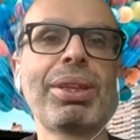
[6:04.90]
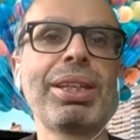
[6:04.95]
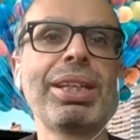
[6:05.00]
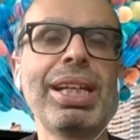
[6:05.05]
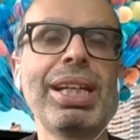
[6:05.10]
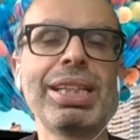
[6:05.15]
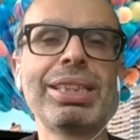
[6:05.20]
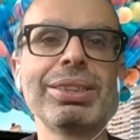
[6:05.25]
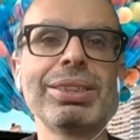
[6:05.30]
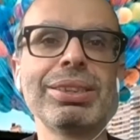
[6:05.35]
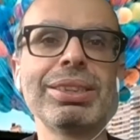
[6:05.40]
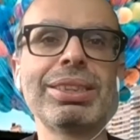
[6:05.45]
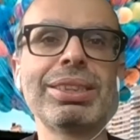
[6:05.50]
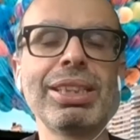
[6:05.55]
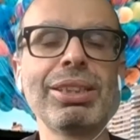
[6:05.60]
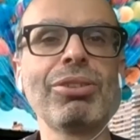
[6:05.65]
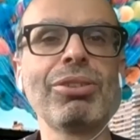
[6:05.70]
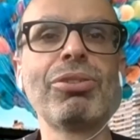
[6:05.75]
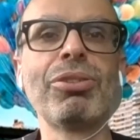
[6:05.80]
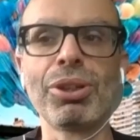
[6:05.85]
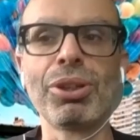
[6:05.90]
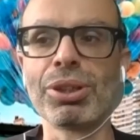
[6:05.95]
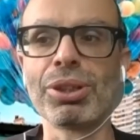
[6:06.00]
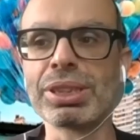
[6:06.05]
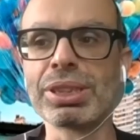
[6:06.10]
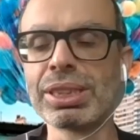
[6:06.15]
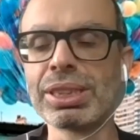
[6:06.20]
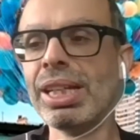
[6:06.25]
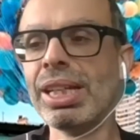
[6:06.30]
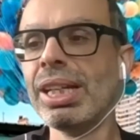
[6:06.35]
the agency. And of
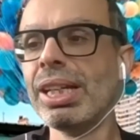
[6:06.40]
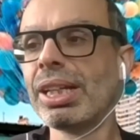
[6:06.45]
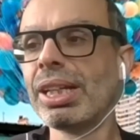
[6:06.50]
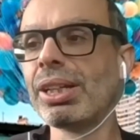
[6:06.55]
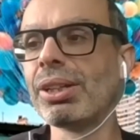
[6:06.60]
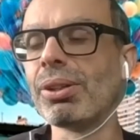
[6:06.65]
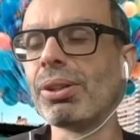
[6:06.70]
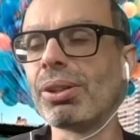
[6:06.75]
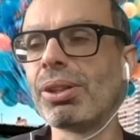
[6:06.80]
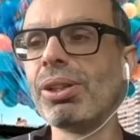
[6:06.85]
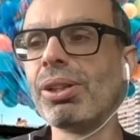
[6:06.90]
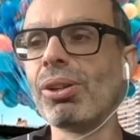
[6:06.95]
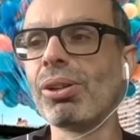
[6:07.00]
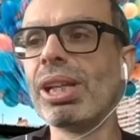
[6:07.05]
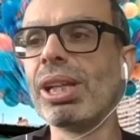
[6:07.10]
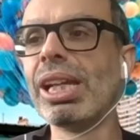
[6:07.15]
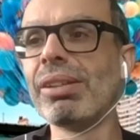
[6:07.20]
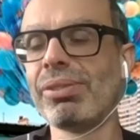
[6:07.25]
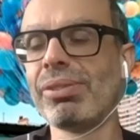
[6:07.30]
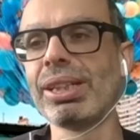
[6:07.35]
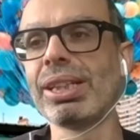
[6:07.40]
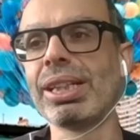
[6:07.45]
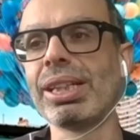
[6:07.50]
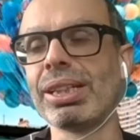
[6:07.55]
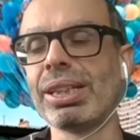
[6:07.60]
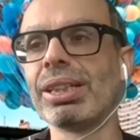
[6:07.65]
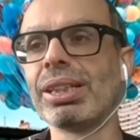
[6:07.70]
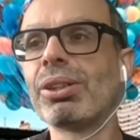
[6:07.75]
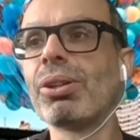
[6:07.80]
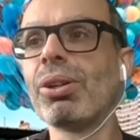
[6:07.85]
course, not living in
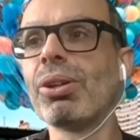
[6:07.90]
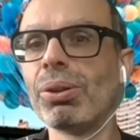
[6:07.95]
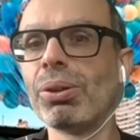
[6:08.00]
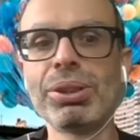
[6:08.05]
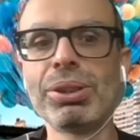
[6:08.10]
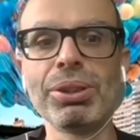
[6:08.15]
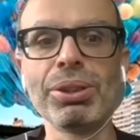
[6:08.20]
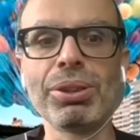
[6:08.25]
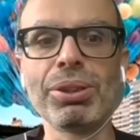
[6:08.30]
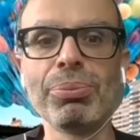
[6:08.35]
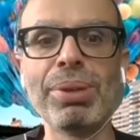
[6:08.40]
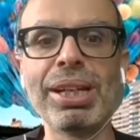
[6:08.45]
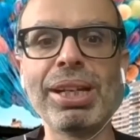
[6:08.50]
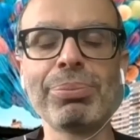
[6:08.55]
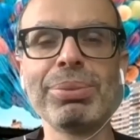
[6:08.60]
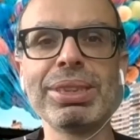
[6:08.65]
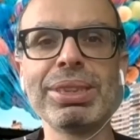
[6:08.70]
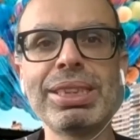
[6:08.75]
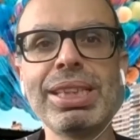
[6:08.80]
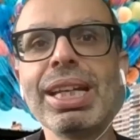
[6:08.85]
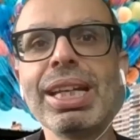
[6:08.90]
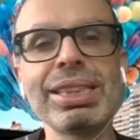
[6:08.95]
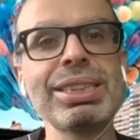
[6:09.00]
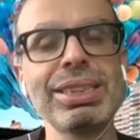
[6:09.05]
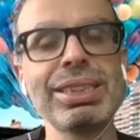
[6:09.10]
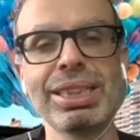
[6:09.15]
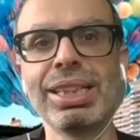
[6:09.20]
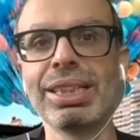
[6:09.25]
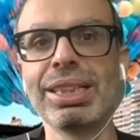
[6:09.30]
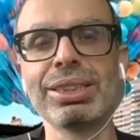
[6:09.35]
code, you make mistakes.
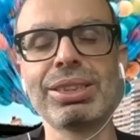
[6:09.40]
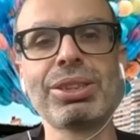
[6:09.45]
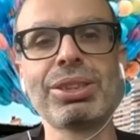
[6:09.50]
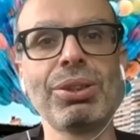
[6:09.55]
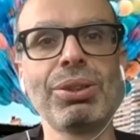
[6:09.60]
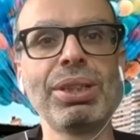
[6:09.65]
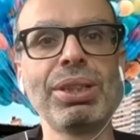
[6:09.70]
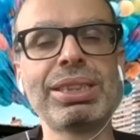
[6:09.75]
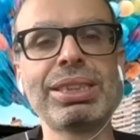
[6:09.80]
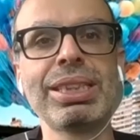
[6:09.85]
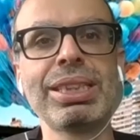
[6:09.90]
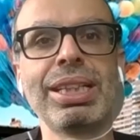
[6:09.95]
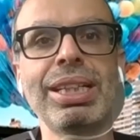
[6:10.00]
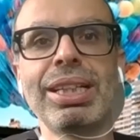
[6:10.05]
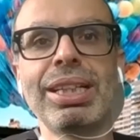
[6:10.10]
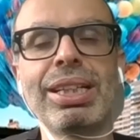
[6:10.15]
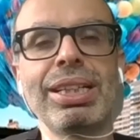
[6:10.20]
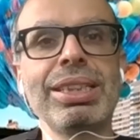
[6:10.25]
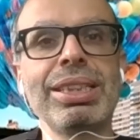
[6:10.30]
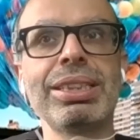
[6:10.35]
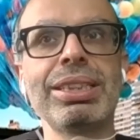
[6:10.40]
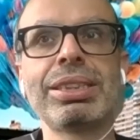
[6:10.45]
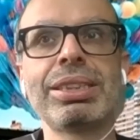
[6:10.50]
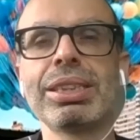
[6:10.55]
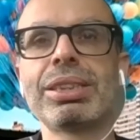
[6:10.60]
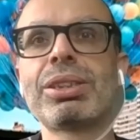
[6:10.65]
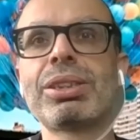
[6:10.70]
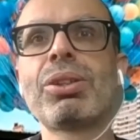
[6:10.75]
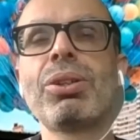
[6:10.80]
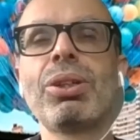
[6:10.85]
So it's
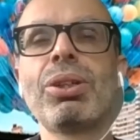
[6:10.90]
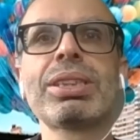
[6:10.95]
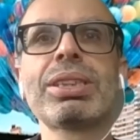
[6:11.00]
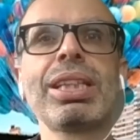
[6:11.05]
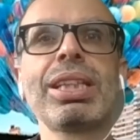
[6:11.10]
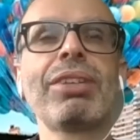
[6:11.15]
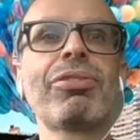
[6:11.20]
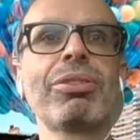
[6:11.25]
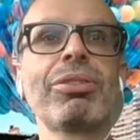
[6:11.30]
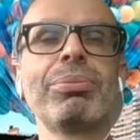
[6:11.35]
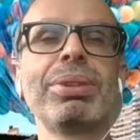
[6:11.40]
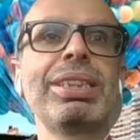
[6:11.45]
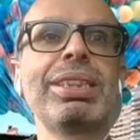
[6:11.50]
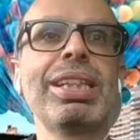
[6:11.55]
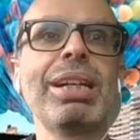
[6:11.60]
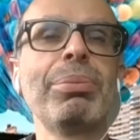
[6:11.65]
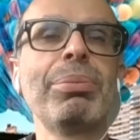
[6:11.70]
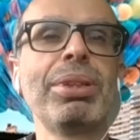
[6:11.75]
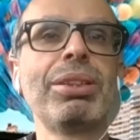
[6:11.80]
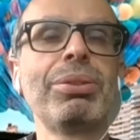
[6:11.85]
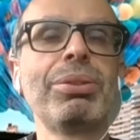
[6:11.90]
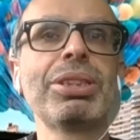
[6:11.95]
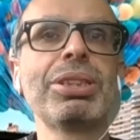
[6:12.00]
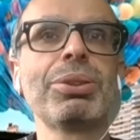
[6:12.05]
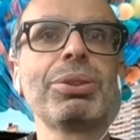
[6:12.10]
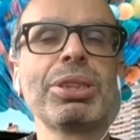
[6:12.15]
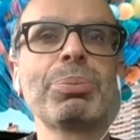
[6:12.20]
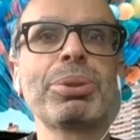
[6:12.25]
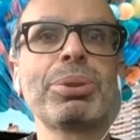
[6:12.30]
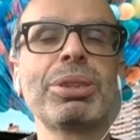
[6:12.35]
costly from a time and a resource
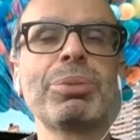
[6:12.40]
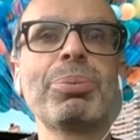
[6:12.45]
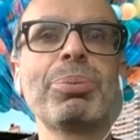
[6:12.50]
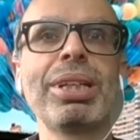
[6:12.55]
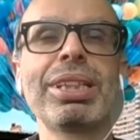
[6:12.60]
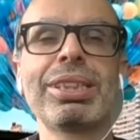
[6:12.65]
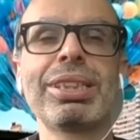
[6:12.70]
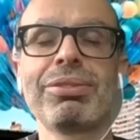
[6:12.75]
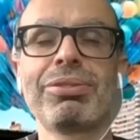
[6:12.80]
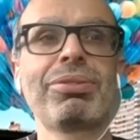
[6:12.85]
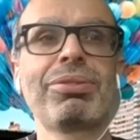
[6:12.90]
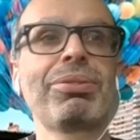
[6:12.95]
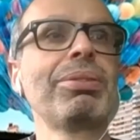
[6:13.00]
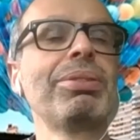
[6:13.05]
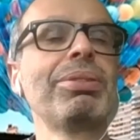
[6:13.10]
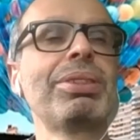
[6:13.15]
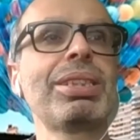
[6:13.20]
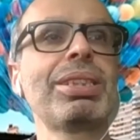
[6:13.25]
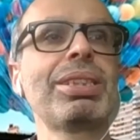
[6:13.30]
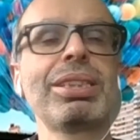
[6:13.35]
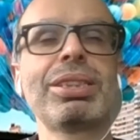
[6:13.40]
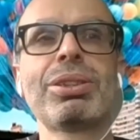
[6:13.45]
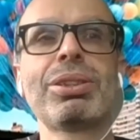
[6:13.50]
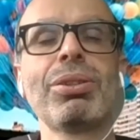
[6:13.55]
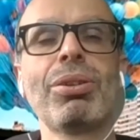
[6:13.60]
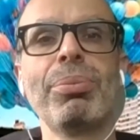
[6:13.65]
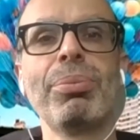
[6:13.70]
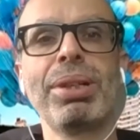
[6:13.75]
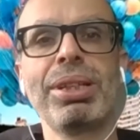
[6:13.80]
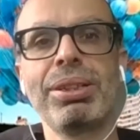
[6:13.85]
perspective. It's in
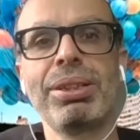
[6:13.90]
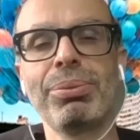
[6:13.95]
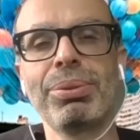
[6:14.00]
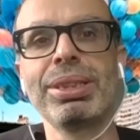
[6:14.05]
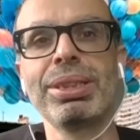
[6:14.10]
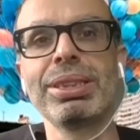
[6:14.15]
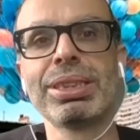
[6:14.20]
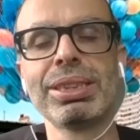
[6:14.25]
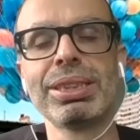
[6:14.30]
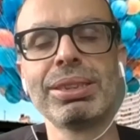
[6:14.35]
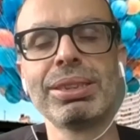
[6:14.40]
so many ways.